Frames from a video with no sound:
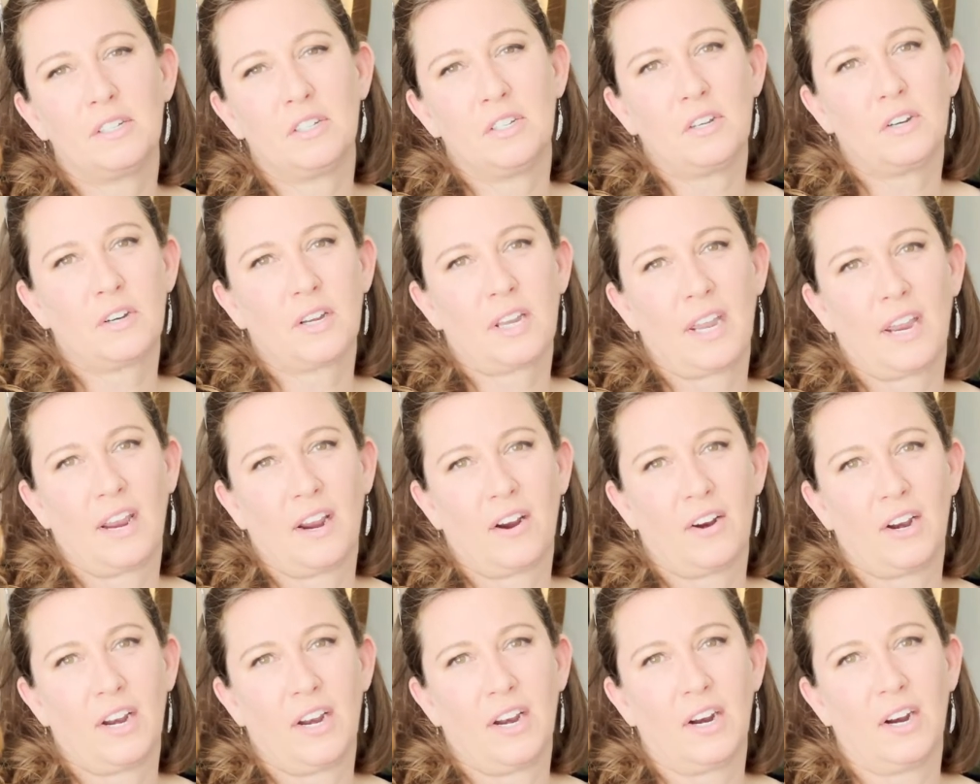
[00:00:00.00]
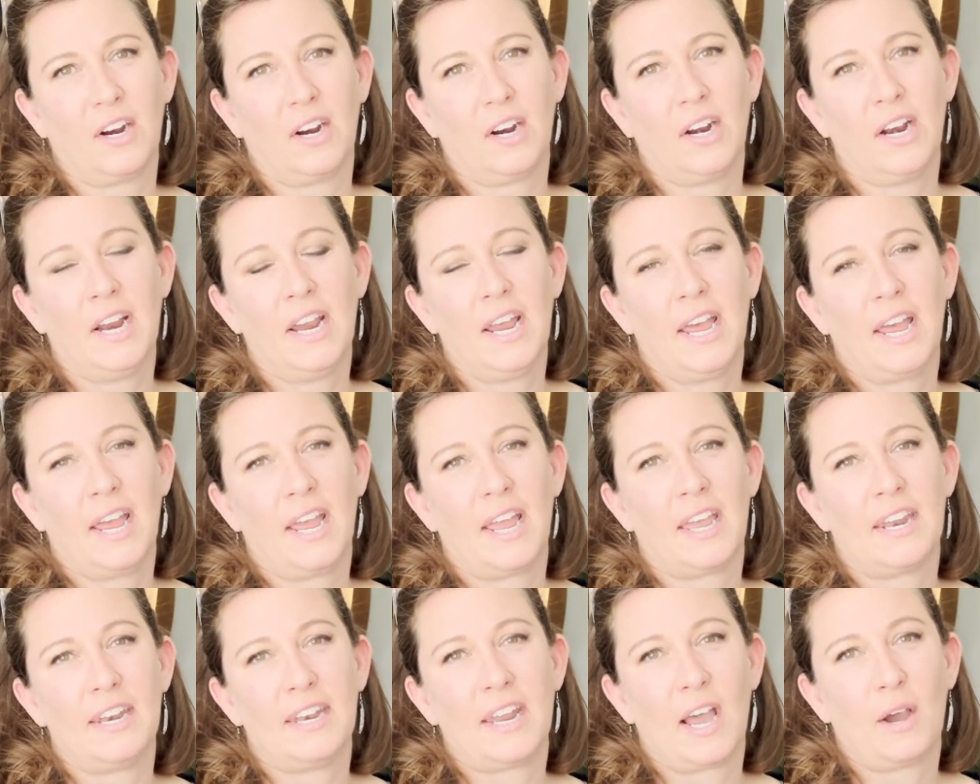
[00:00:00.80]
your carrier,
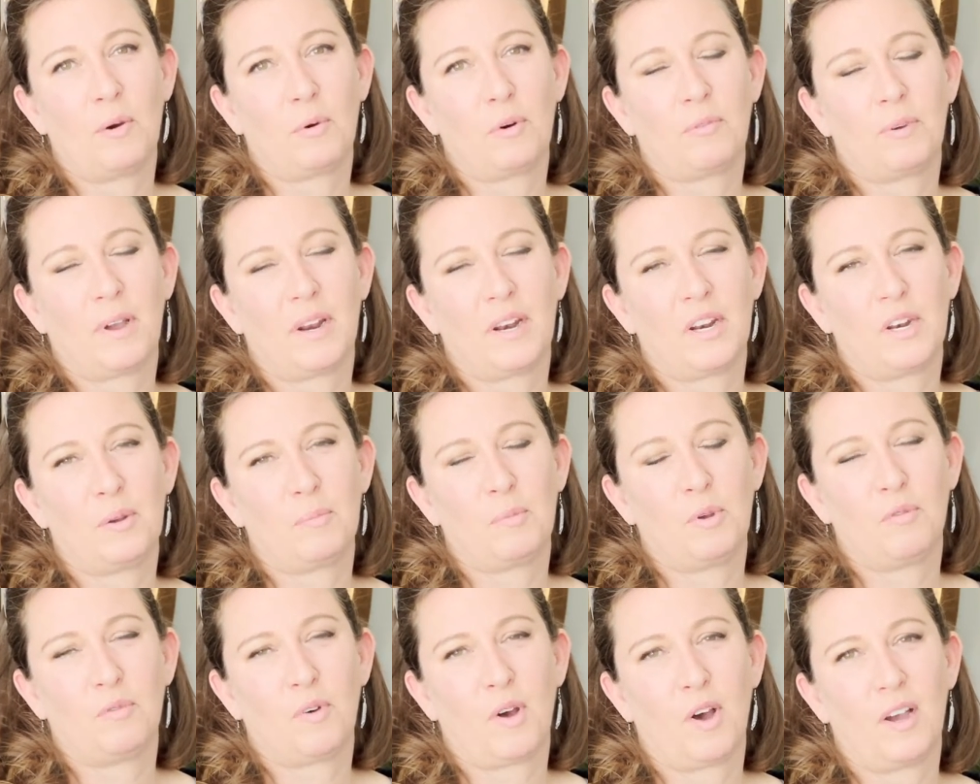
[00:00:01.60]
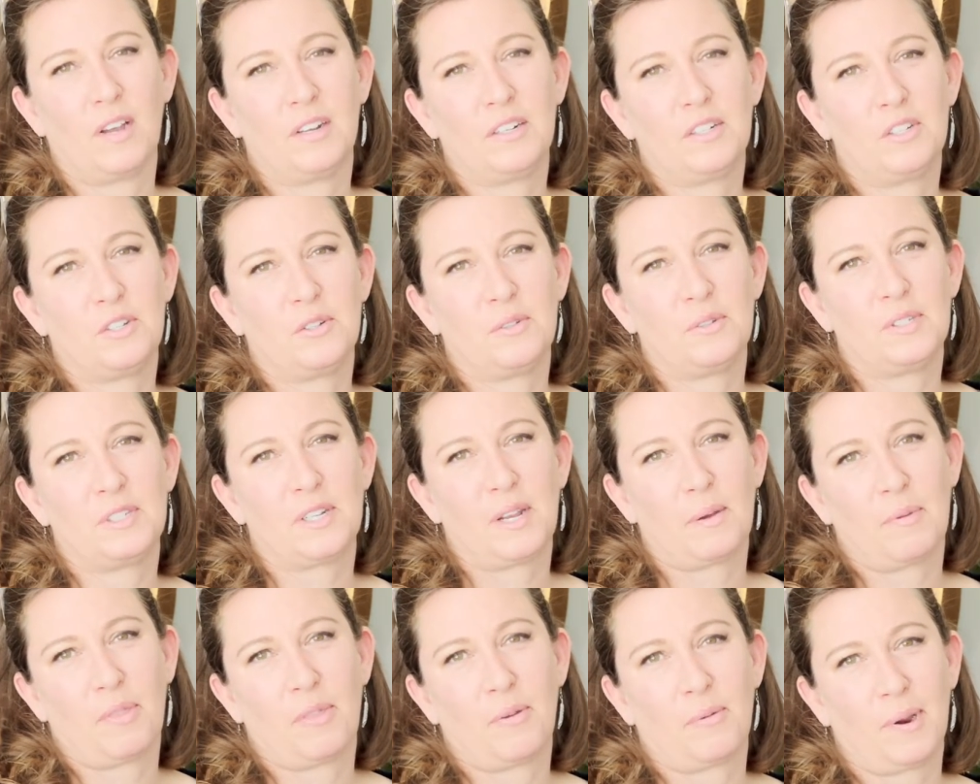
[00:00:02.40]
and now we're ready to move on to
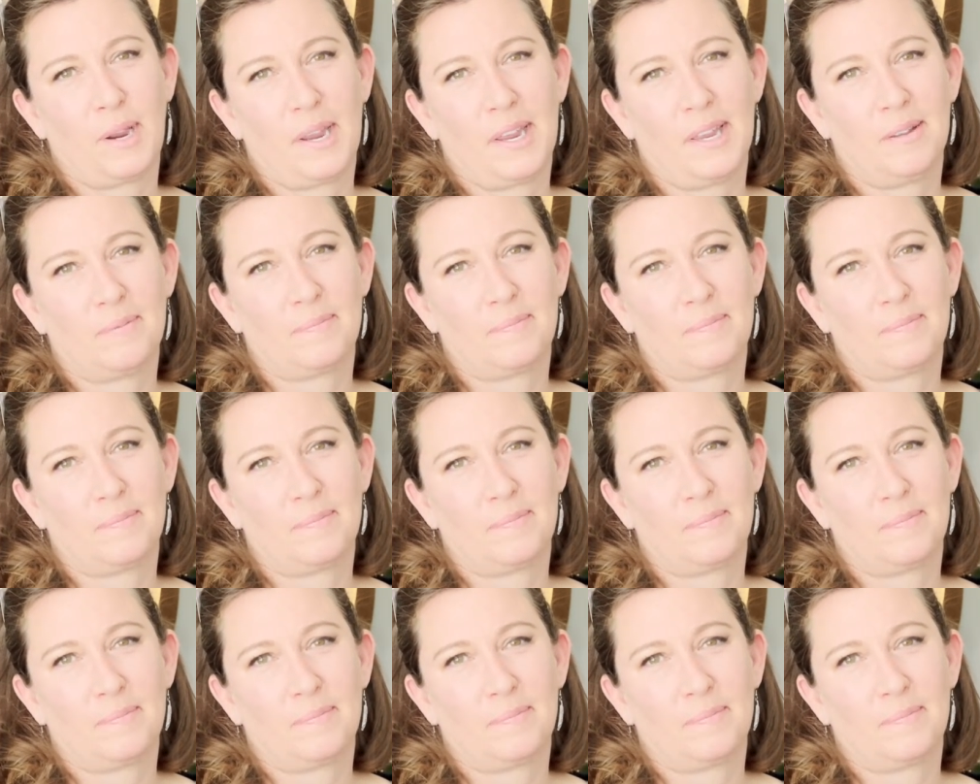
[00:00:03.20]
step 3.